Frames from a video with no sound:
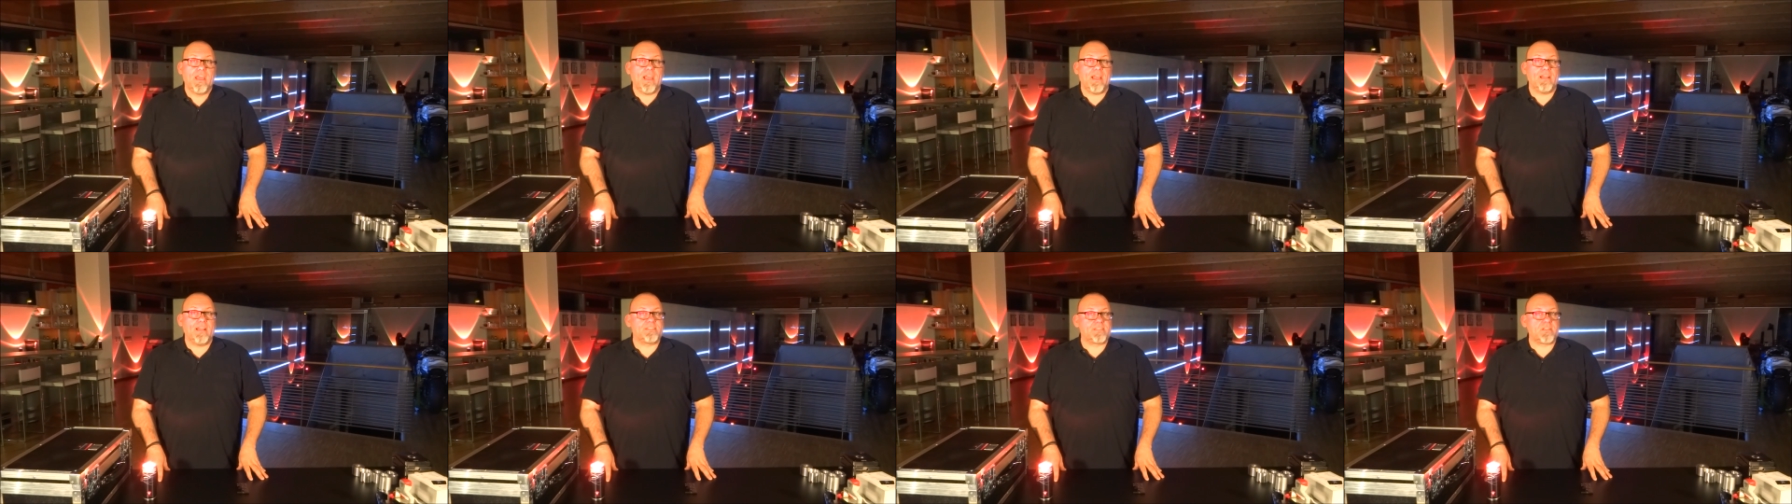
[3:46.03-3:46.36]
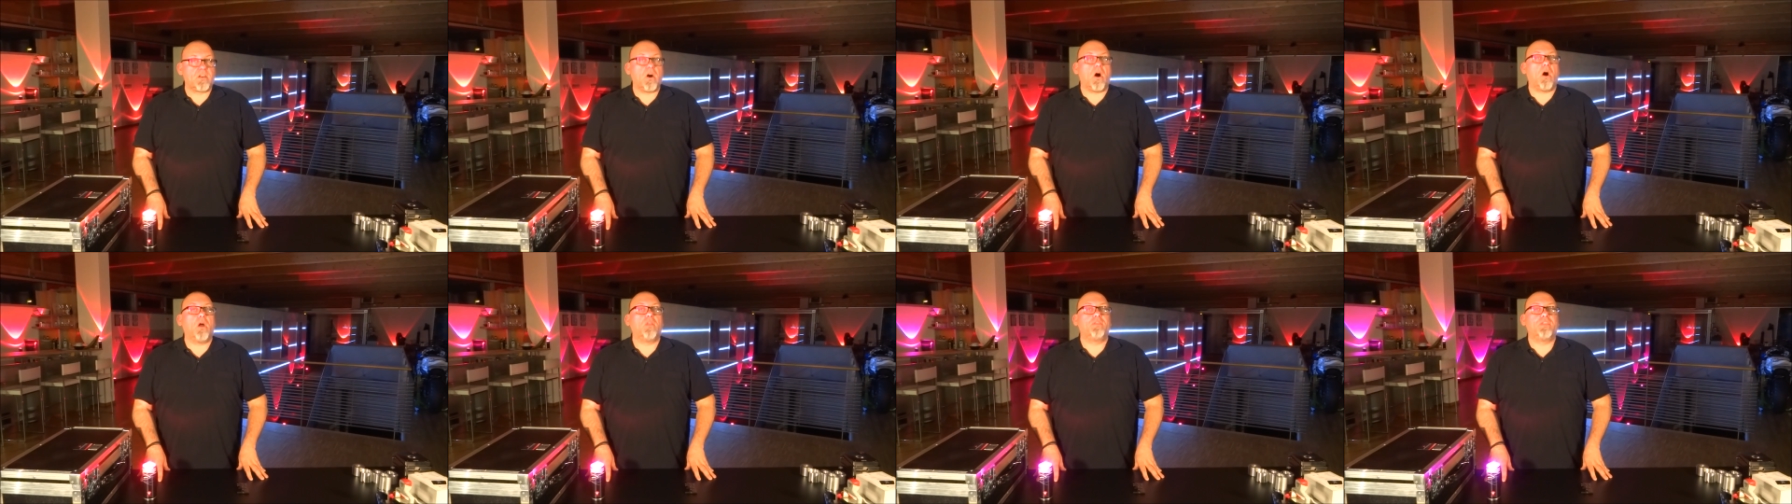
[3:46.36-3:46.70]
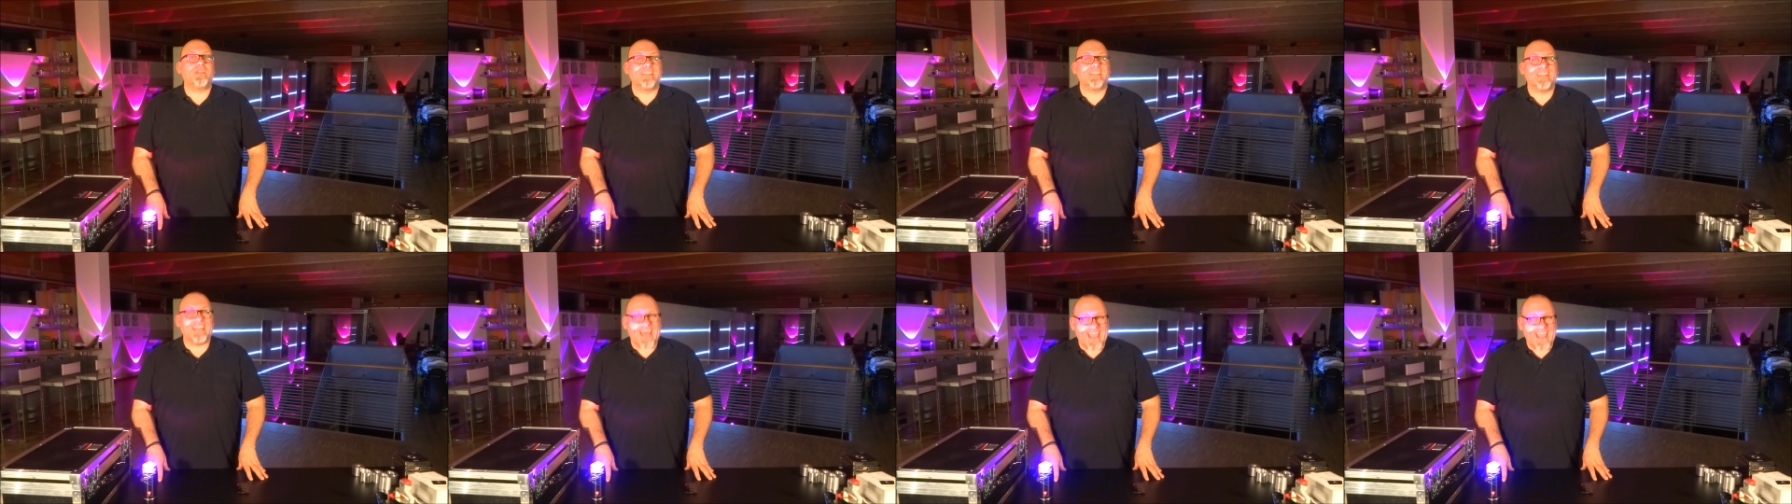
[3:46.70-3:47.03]
It's called
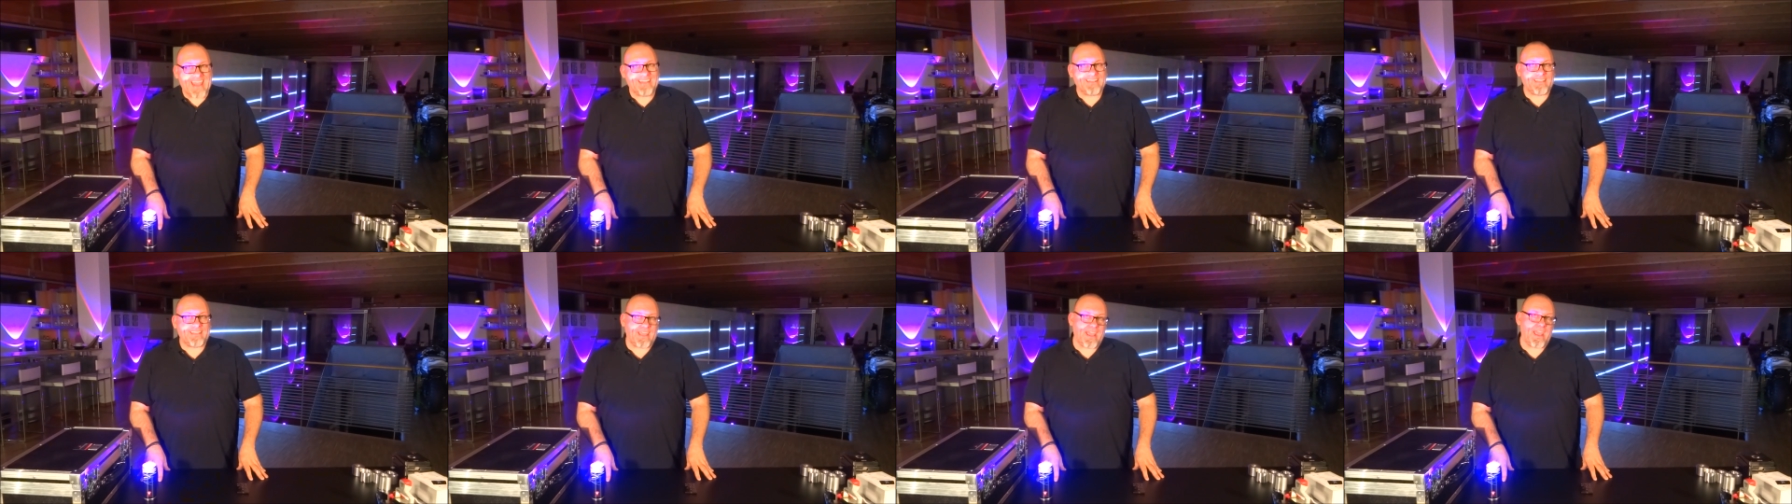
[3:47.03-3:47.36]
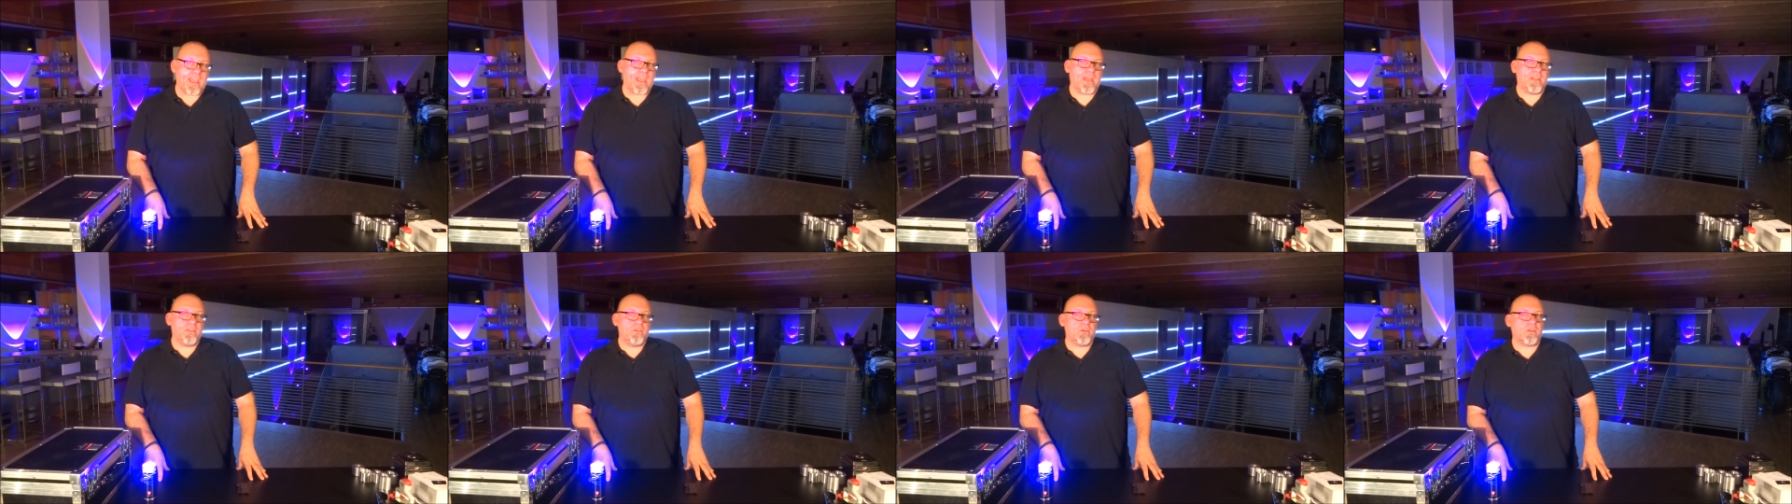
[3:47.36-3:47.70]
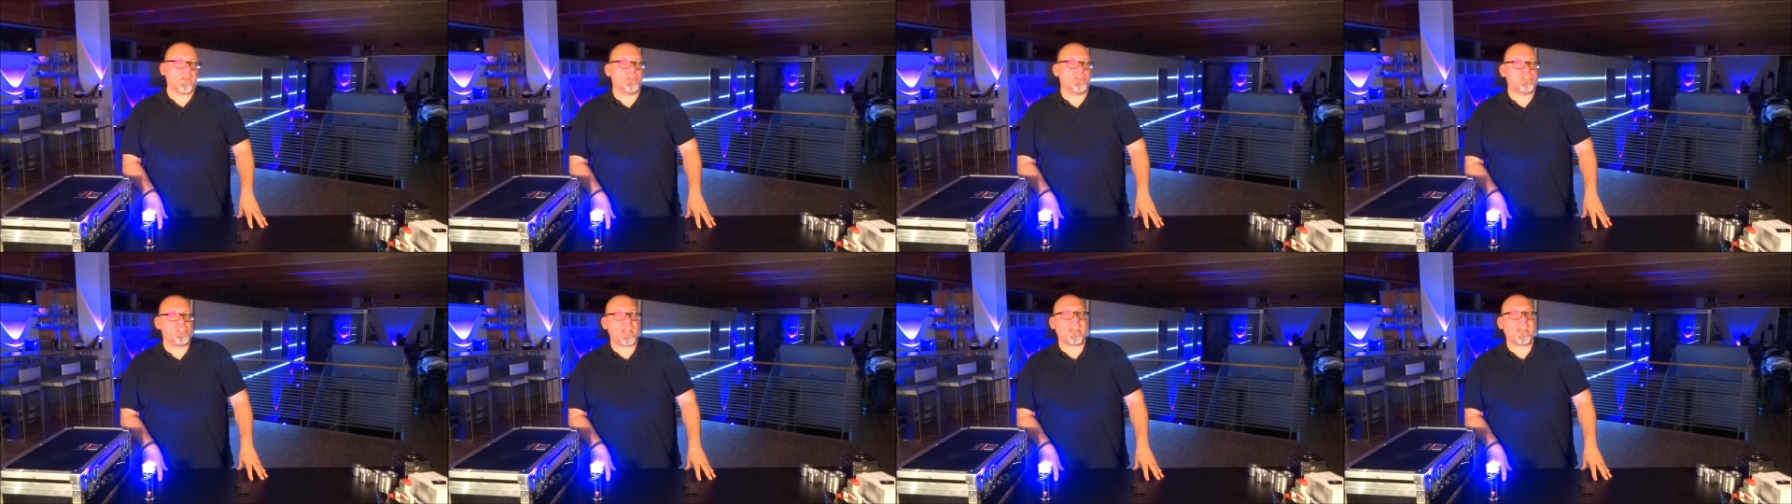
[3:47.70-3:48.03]
the Light Can. You
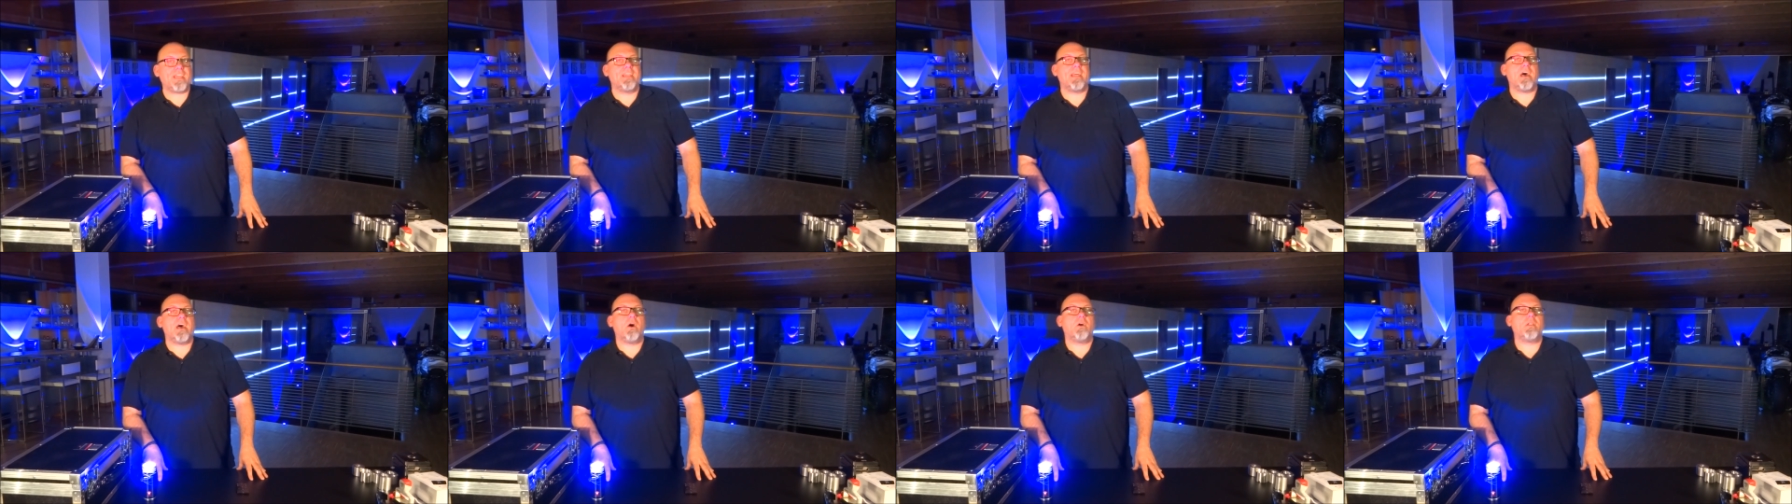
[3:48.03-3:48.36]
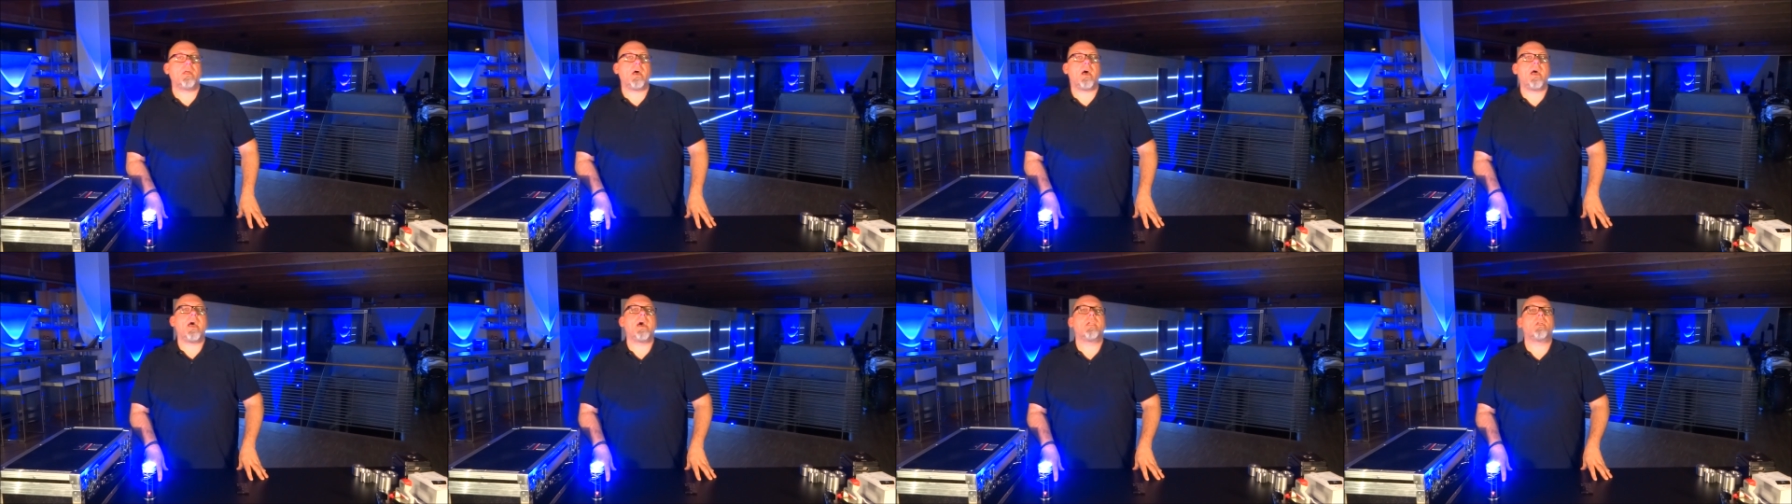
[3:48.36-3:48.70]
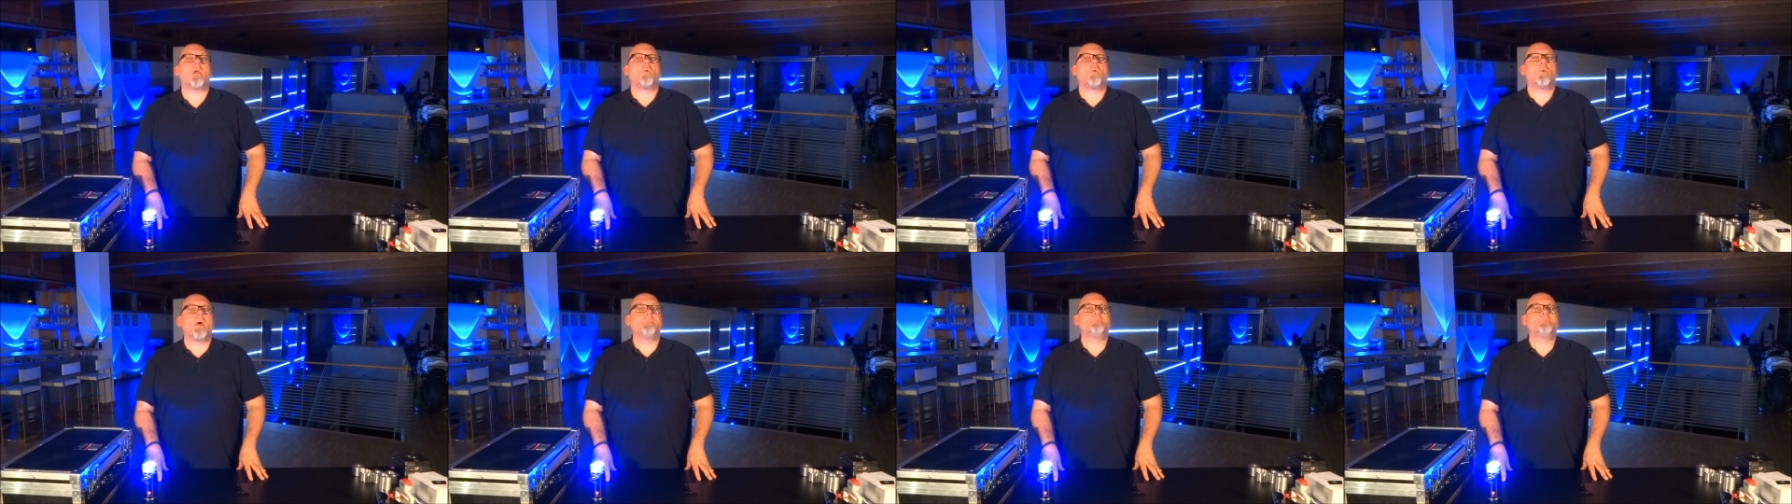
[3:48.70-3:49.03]
can check it out at
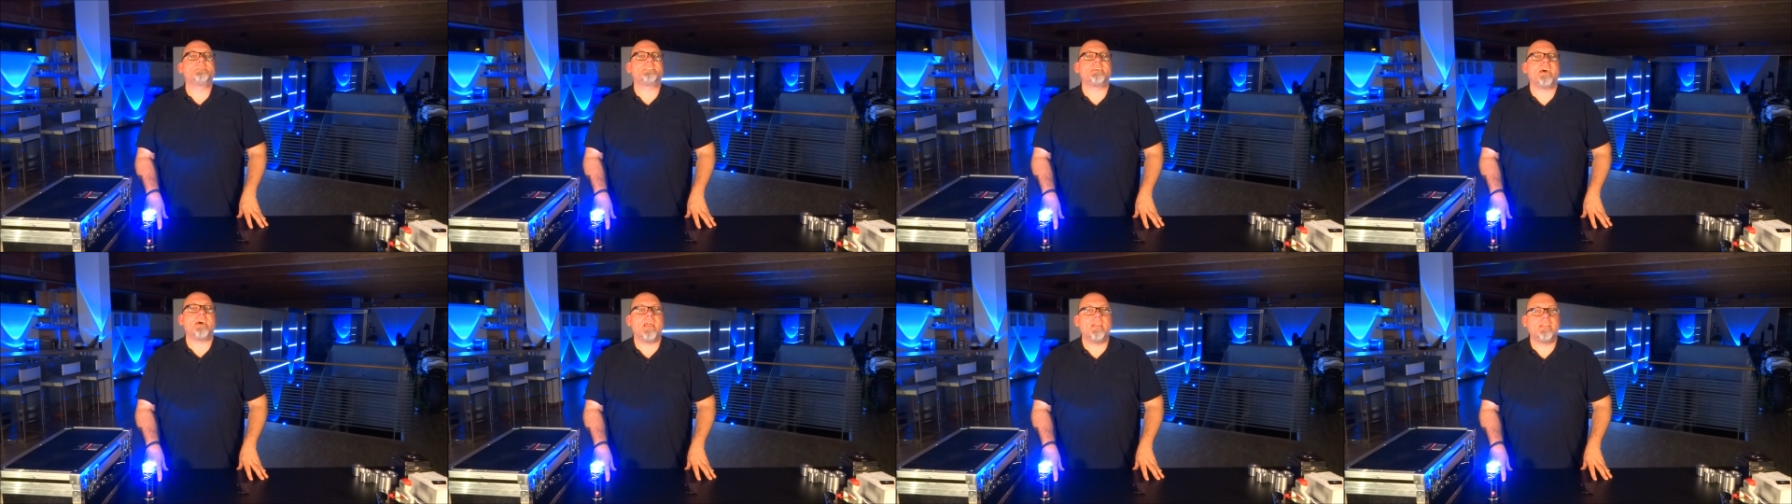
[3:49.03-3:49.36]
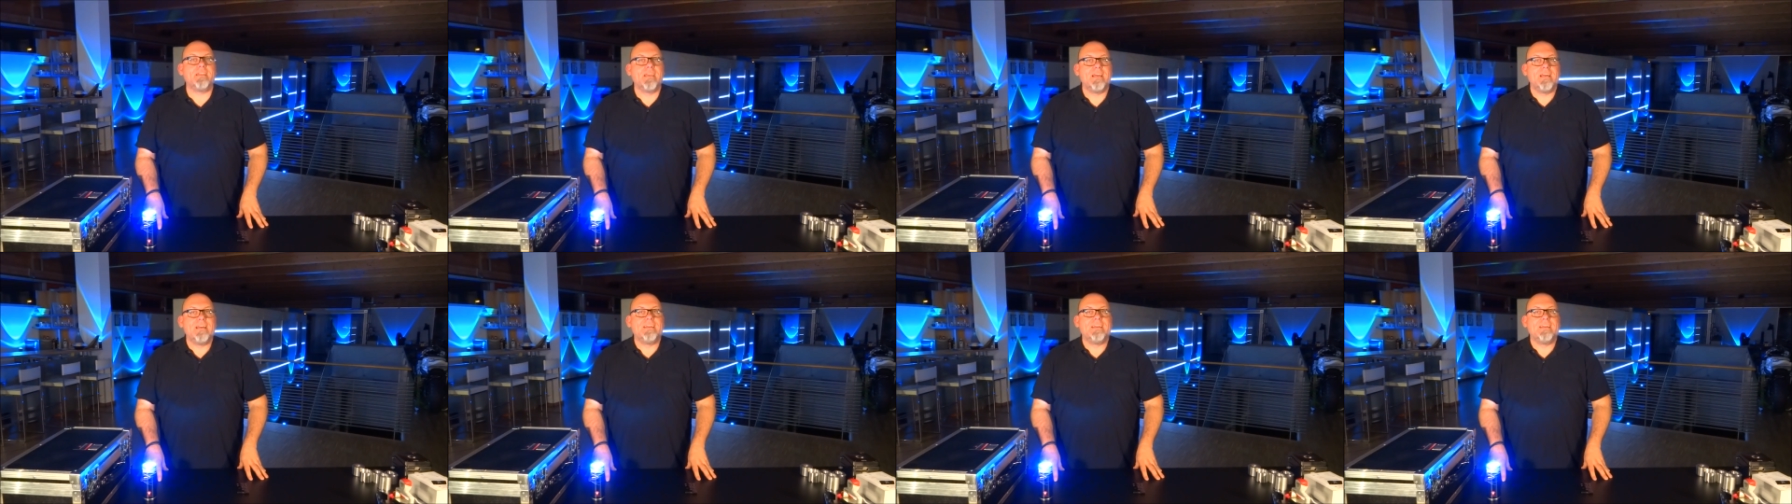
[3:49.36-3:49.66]
our website,